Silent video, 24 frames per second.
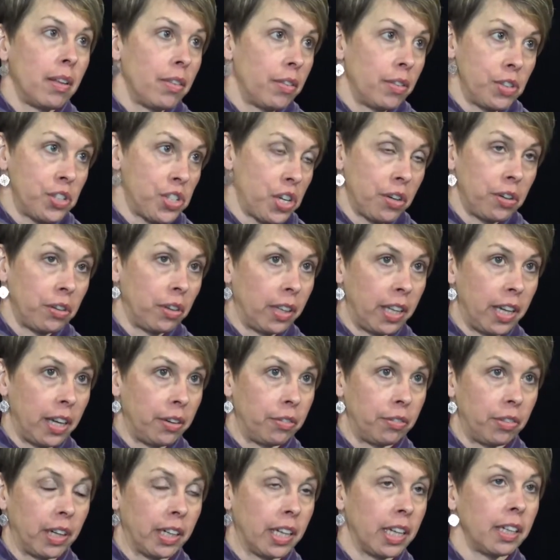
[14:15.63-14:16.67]
They're generally
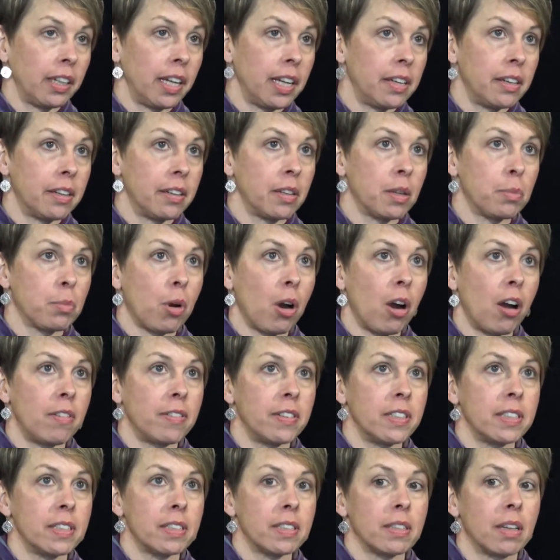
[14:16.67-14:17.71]
unregulated in the
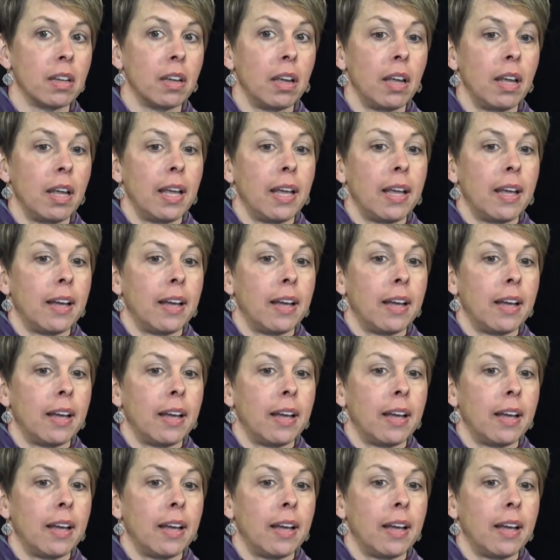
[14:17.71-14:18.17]
province, hmm.